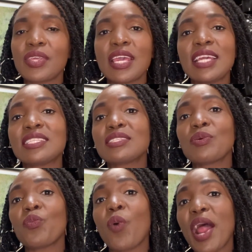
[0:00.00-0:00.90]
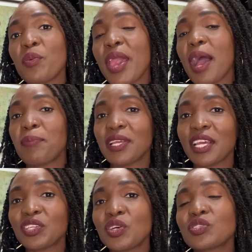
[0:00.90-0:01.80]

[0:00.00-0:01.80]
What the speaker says: it's one-way application,